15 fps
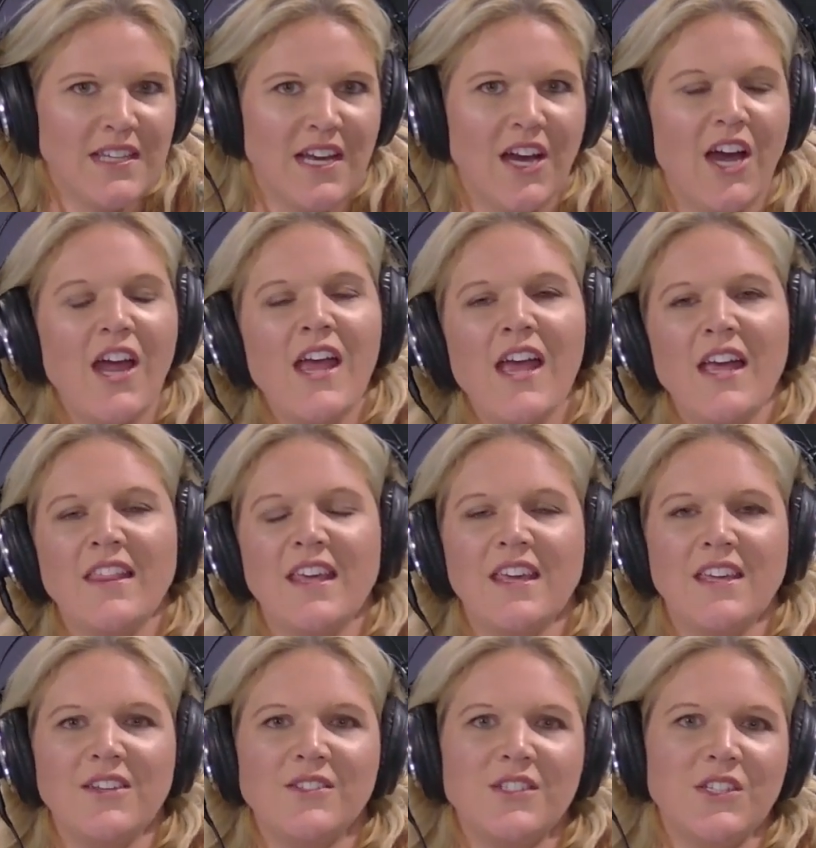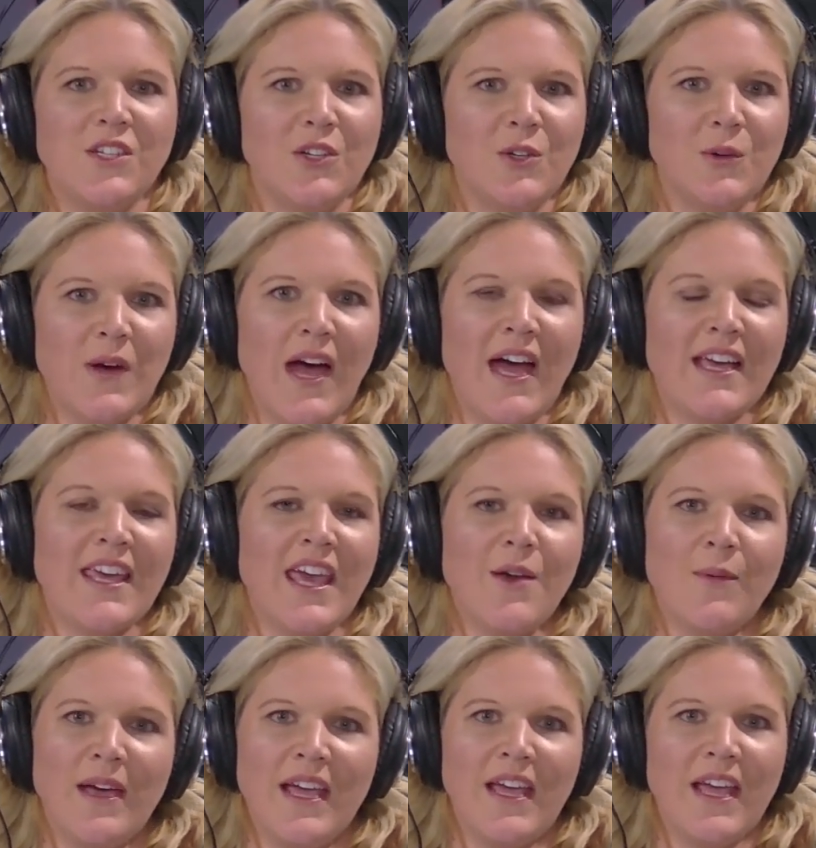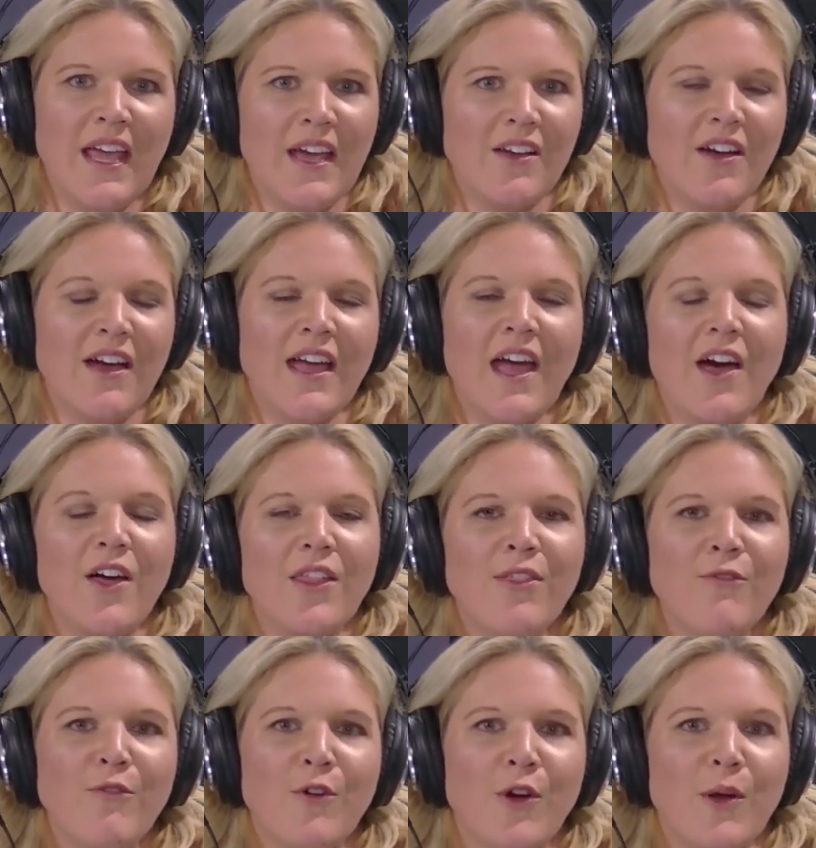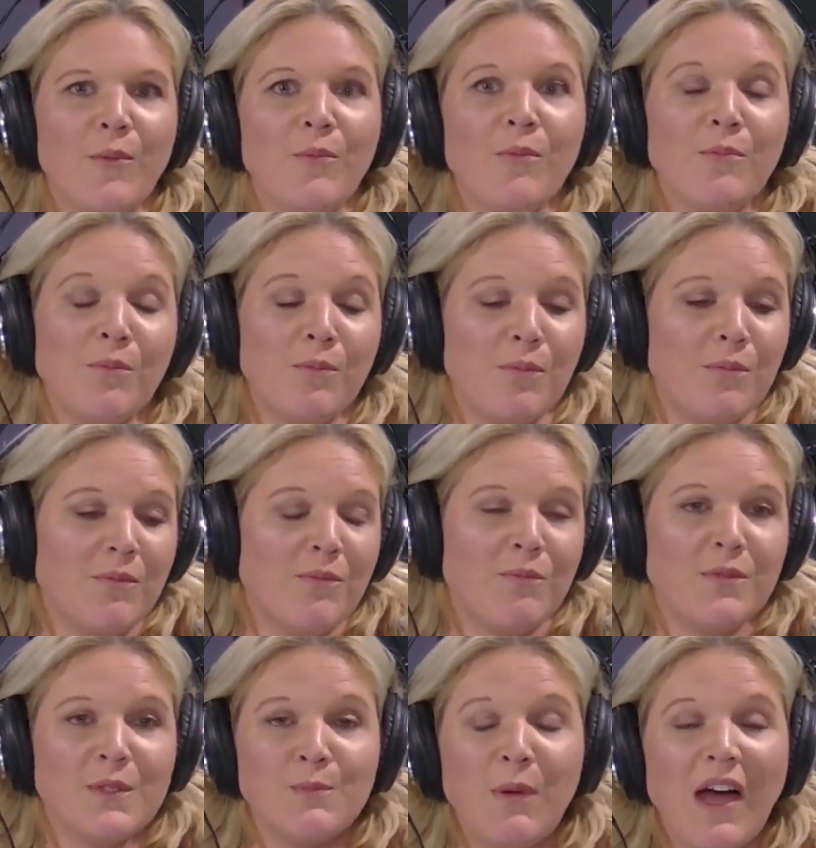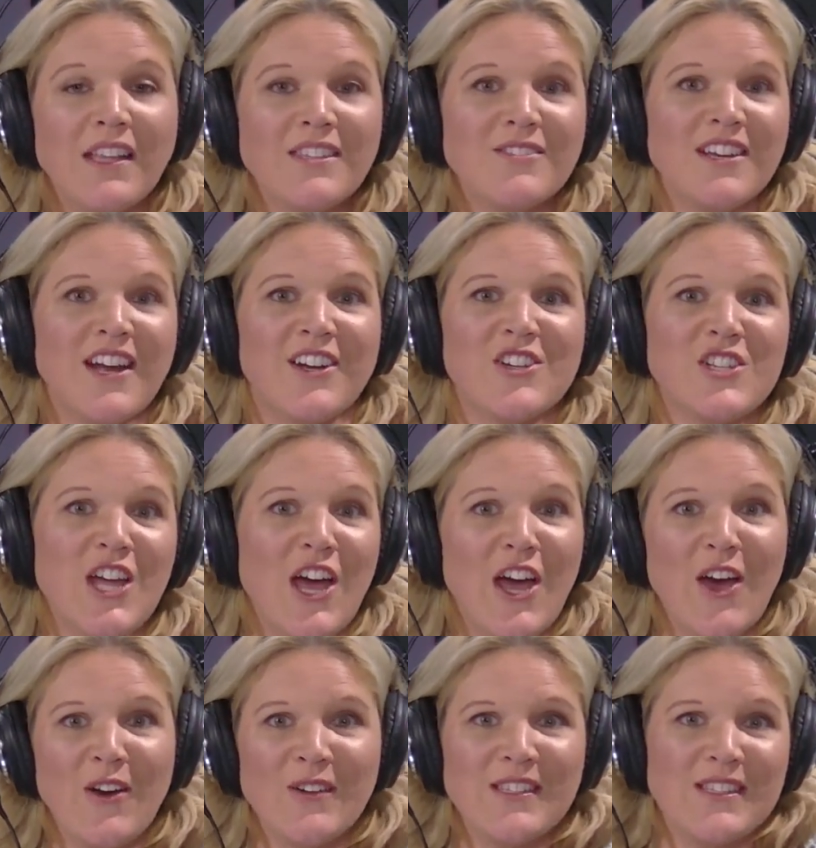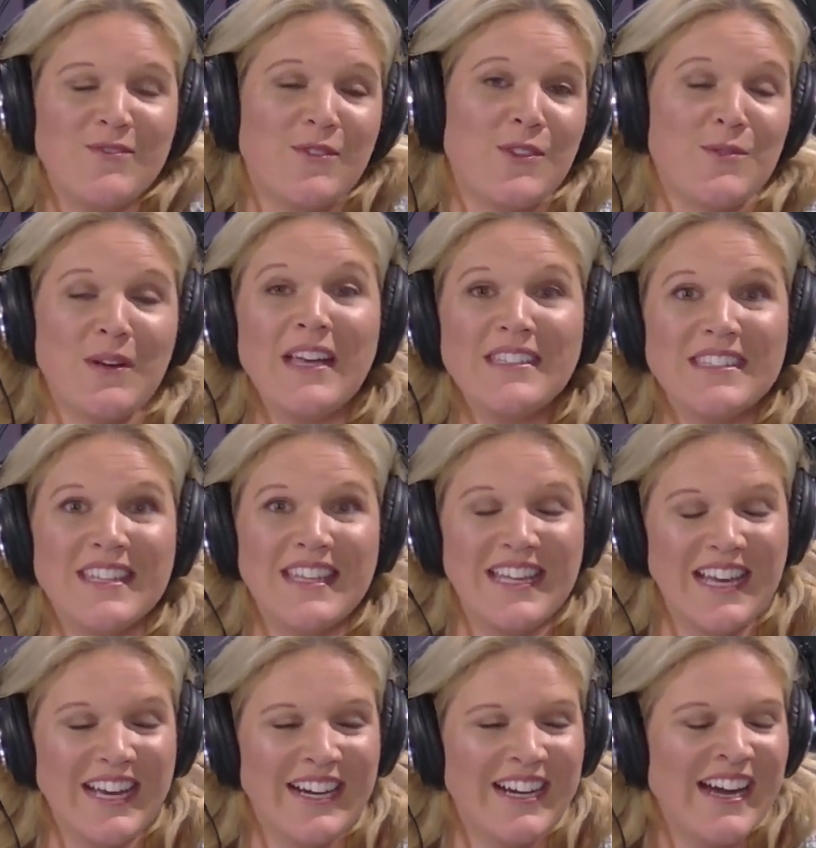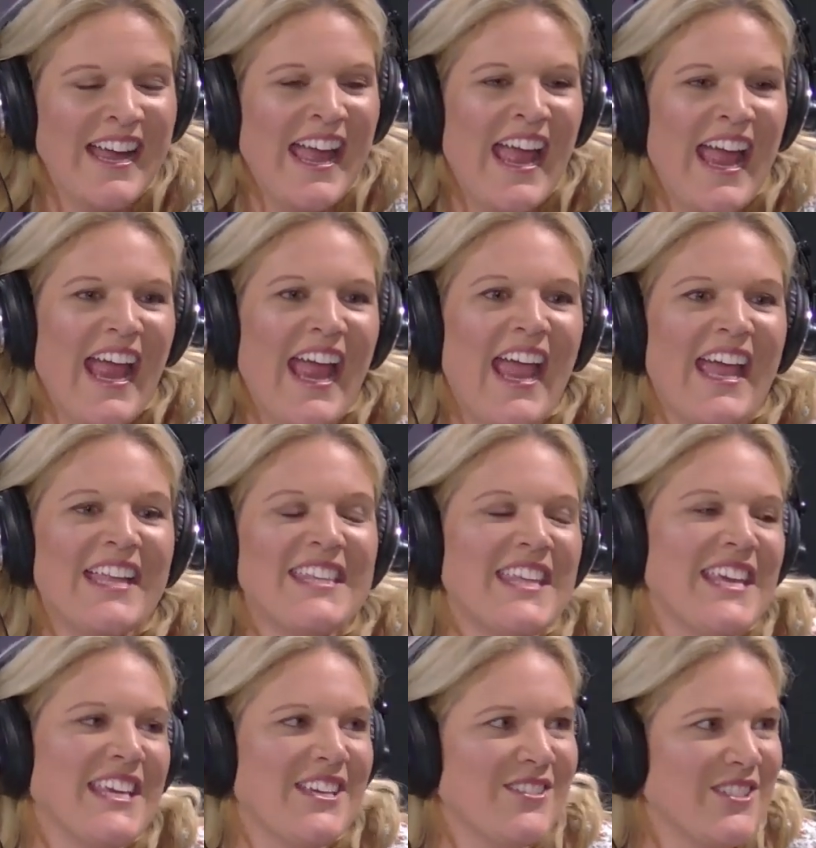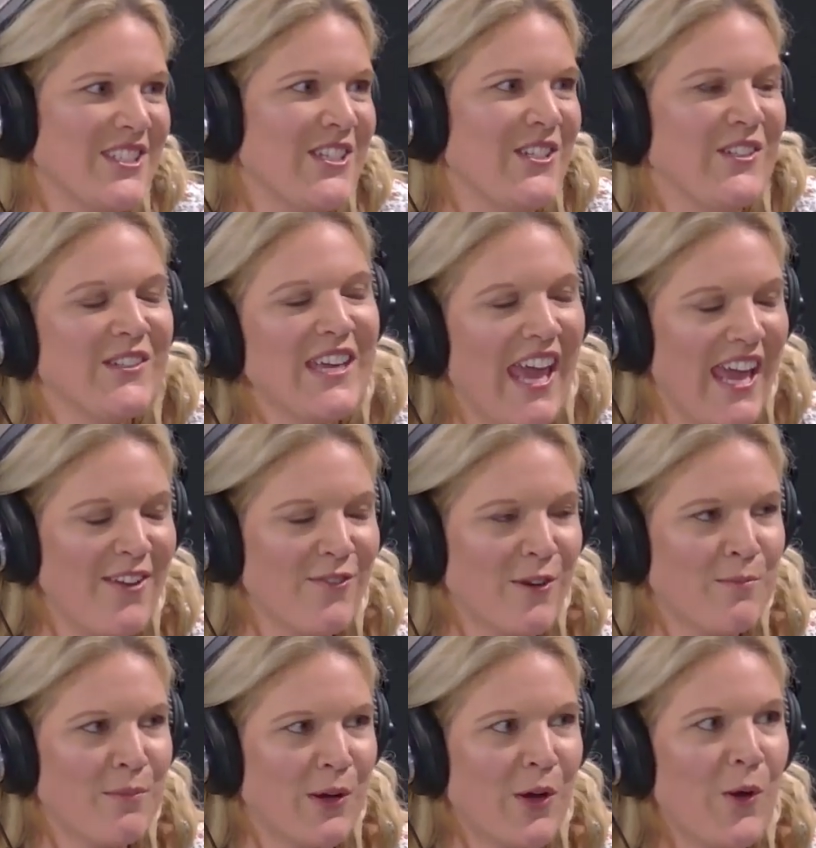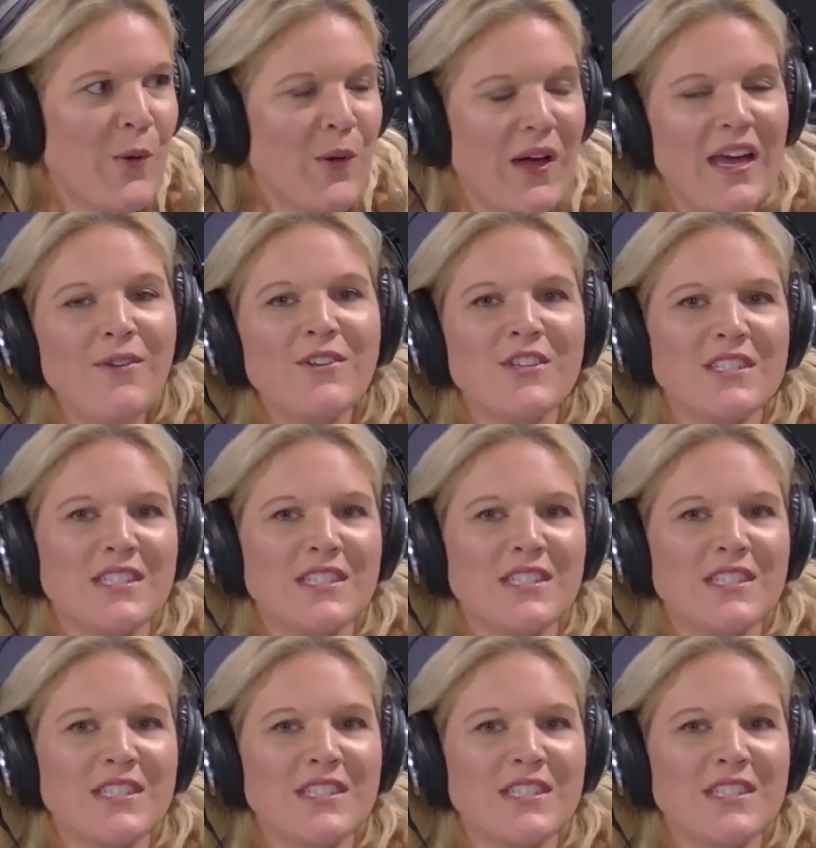us here. Thank you to uh, Gateway Hancock Health for sponsoring our show for the rest of the year. And thank you to Kate from McCoy,